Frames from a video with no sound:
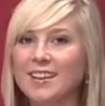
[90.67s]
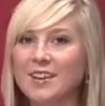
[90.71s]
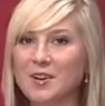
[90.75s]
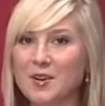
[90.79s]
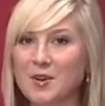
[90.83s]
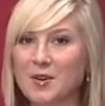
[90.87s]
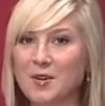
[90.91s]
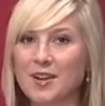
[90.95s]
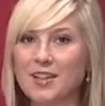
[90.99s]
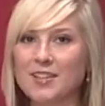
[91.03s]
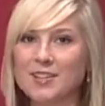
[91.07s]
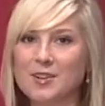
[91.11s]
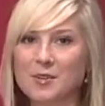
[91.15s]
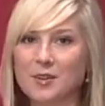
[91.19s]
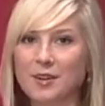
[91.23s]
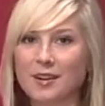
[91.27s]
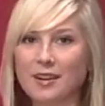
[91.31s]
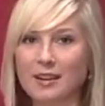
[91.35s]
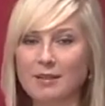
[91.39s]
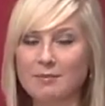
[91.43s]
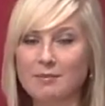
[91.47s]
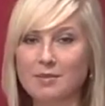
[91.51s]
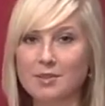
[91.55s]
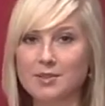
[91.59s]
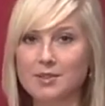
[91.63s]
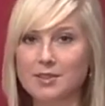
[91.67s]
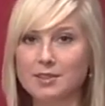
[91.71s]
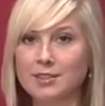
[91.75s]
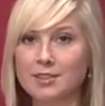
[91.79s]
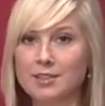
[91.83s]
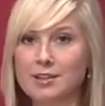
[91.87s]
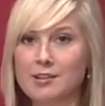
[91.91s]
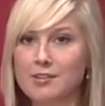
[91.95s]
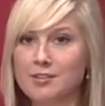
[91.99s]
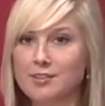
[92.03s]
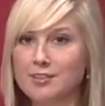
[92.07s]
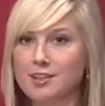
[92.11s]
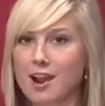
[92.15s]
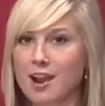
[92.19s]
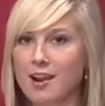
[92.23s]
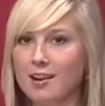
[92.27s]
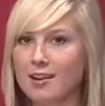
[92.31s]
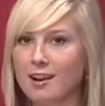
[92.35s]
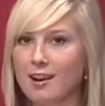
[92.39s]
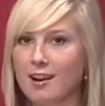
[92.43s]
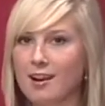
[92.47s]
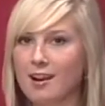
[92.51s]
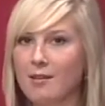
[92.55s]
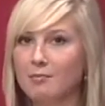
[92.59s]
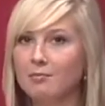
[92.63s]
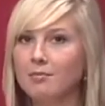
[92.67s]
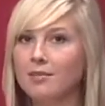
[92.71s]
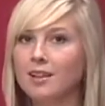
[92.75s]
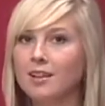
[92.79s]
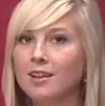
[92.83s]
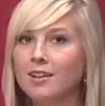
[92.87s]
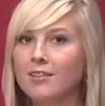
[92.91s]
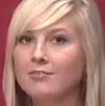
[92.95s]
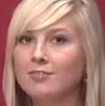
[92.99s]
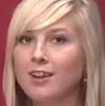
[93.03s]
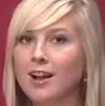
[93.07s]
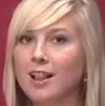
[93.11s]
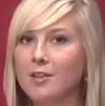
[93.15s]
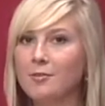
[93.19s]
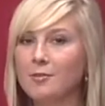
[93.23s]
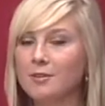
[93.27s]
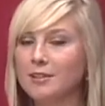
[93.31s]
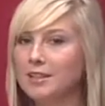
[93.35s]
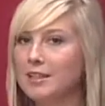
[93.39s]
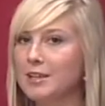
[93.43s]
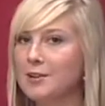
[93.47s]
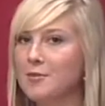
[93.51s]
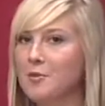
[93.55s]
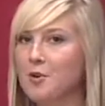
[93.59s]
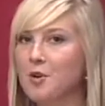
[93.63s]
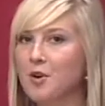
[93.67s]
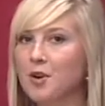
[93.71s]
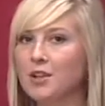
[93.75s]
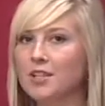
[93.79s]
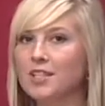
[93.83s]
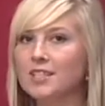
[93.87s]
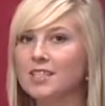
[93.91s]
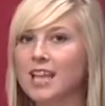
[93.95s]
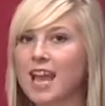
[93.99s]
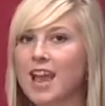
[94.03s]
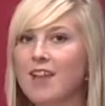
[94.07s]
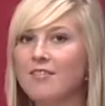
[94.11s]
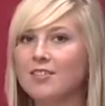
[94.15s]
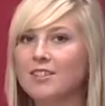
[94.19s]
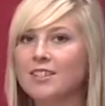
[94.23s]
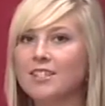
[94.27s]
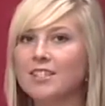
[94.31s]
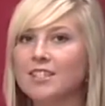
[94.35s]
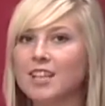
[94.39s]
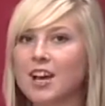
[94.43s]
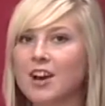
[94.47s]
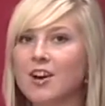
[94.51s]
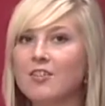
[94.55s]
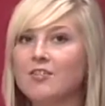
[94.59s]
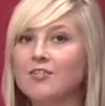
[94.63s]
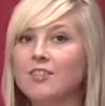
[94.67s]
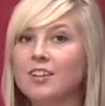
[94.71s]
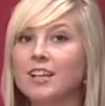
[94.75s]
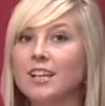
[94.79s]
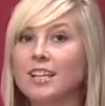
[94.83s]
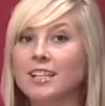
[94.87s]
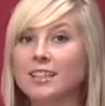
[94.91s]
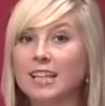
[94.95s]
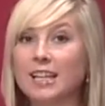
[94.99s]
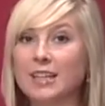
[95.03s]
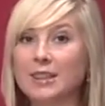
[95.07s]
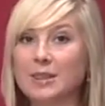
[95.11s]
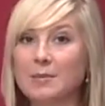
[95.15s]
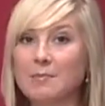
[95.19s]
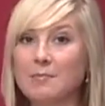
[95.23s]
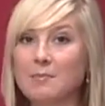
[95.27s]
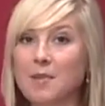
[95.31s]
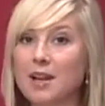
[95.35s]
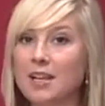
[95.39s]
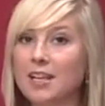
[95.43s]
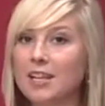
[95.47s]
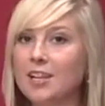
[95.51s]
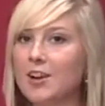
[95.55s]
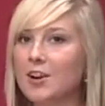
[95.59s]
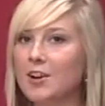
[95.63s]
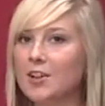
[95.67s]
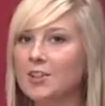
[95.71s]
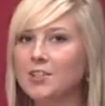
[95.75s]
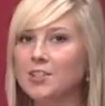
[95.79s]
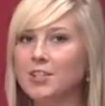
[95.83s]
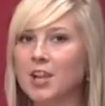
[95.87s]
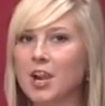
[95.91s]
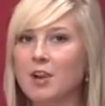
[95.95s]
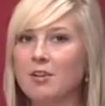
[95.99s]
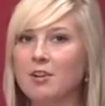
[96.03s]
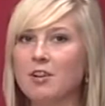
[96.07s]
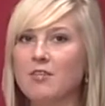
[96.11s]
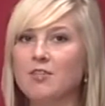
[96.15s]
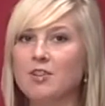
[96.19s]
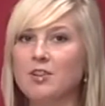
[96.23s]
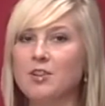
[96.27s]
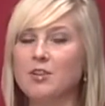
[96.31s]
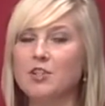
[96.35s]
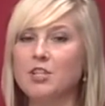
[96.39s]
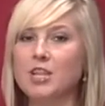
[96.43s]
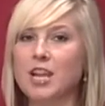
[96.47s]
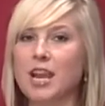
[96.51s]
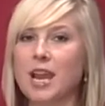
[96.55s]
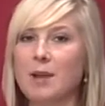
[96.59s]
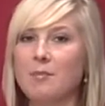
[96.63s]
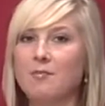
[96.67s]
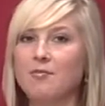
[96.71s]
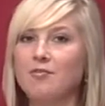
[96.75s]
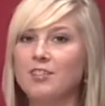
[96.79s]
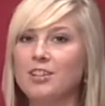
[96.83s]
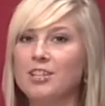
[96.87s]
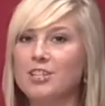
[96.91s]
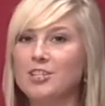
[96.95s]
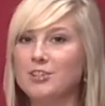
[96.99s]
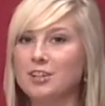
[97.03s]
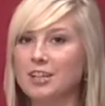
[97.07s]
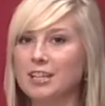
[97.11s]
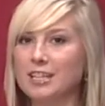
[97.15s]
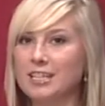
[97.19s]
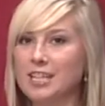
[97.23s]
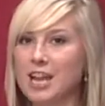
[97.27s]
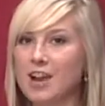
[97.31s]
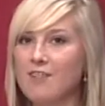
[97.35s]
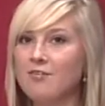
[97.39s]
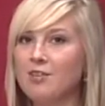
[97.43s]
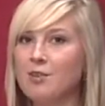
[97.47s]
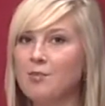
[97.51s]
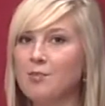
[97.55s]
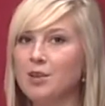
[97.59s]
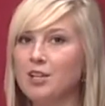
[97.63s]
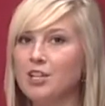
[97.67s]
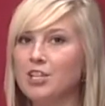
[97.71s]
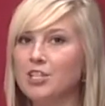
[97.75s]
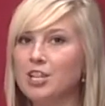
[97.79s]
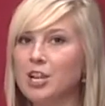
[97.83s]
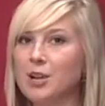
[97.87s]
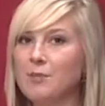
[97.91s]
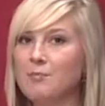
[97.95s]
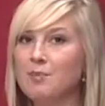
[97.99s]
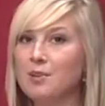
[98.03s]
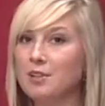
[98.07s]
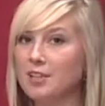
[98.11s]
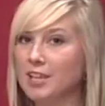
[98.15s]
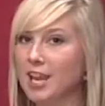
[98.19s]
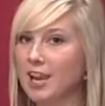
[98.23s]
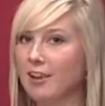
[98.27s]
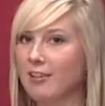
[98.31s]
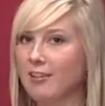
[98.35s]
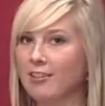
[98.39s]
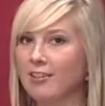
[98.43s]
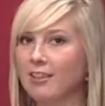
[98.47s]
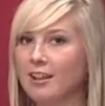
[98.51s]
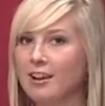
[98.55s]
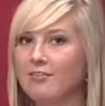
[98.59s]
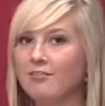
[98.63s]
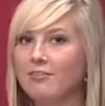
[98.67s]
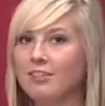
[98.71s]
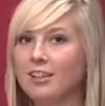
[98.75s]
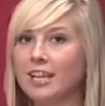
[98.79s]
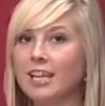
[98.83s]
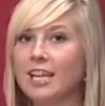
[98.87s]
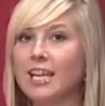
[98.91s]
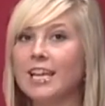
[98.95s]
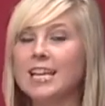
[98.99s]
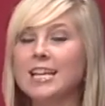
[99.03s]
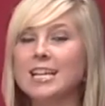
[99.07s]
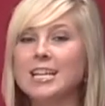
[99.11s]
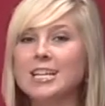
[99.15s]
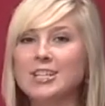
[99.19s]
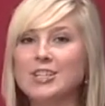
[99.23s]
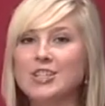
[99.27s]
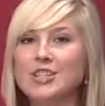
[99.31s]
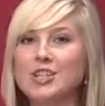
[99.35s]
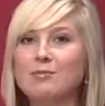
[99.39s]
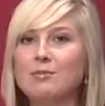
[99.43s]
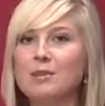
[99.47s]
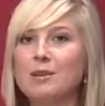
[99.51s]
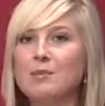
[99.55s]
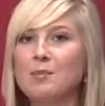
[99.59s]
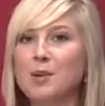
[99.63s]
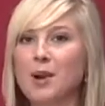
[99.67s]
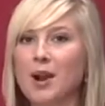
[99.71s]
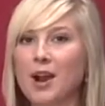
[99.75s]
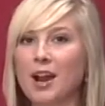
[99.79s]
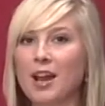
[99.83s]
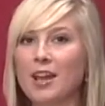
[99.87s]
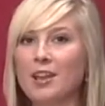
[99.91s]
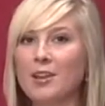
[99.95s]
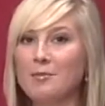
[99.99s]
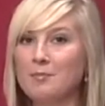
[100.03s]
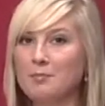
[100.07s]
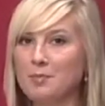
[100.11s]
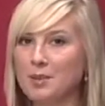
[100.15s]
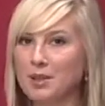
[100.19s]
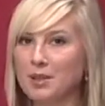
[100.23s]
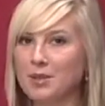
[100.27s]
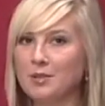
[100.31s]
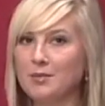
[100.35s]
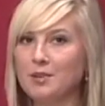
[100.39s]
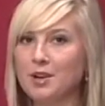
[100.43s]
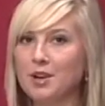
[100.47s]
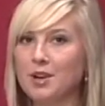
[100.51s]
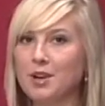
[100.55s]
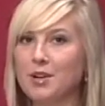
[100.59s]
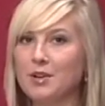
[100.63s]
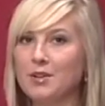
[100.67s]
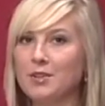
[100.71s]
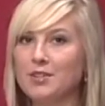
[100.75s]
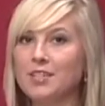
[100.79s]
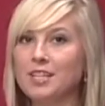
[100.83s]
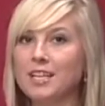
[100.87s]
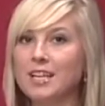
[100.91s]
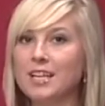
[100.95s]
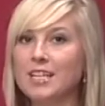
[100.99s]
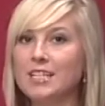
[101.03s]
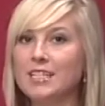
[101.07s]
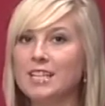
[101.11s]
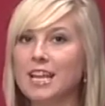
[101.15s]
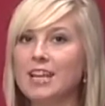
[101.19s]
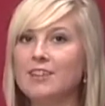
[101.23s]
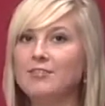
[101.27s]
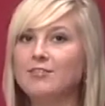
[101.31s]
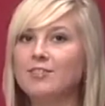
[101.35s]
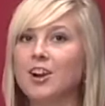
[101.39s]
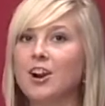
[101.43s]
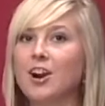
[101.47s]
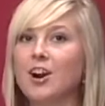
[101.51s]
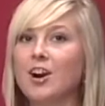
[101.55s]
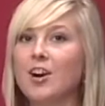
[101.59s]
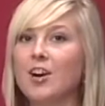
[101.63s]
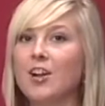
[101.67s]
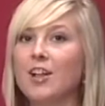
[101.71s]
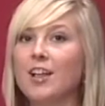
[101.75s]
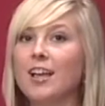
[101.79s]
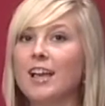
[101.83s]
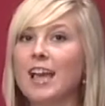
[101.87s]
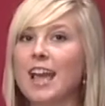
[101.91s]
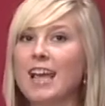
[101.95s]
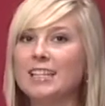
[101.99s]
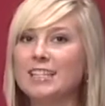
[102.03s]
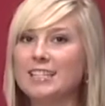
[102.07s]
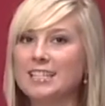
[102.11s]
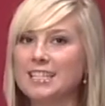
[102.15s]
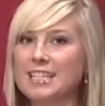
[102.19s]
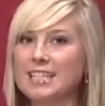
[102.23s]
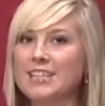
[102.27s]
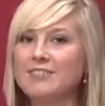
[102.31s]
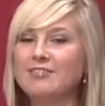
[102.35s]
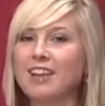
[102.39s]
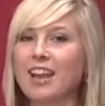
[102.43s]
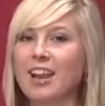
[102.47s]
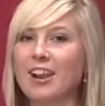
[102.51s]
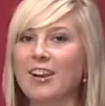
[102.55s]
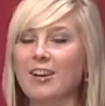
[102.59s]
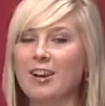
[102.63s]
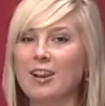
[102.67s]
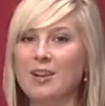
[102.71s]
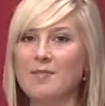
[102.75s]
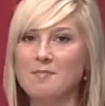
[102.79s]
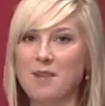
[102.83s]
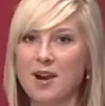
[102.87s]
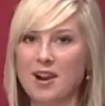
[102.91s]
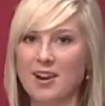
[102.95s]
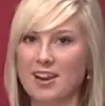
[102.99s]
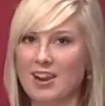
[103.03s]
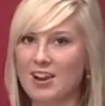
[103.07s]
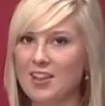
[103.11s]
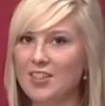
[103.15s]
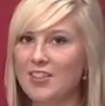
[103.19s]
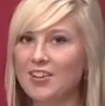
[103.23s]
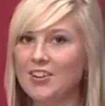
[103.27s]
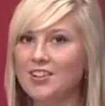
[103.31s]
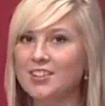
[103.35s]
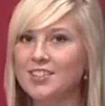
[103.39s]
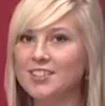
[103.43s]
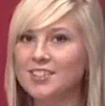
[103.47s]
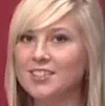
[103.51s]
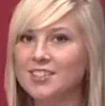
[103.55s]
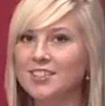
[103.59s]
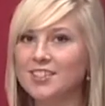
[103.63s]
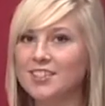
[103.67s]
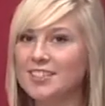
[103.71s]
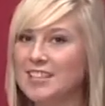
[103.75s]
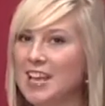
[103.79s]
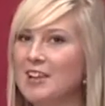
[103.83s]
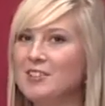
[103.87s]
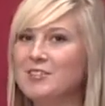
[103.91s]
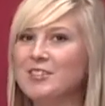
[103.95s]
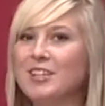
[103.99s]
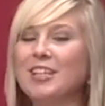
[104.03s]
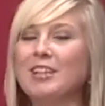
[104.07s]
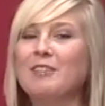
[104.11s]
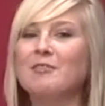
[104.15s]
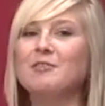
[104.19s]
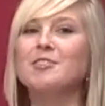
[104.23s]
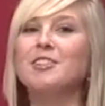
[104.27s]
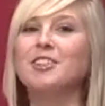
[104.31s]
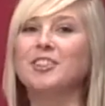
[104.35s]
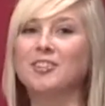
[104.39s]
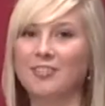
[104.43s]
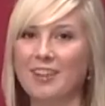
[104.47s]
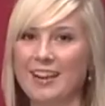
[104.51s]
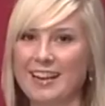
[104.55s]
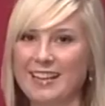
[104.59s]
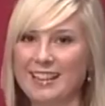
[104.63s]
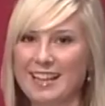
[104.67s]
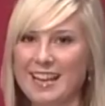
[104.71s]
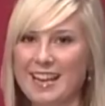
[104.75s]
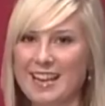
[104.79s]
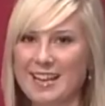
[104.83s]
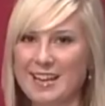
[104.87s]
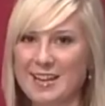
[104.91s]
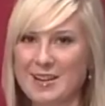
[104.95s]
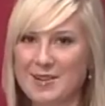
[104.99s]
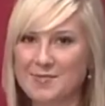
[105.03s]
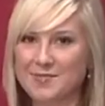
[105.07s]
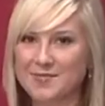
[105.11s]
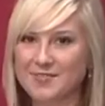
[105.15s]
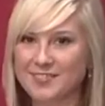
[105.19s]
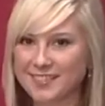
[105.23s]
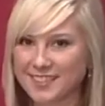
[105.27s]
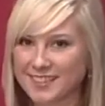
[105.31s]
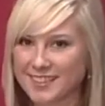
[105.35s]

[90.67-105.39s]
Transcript: According to OregonMusicNews.com, following the awards, Kevin Self led the Muddy All-Star Review Jam featuring Duffy Bishop, Karen Lovely, Jimmy Bott, Bill Rhodes, Dave Call, and Steve Caron, among others. Sounds like it was a great lineup.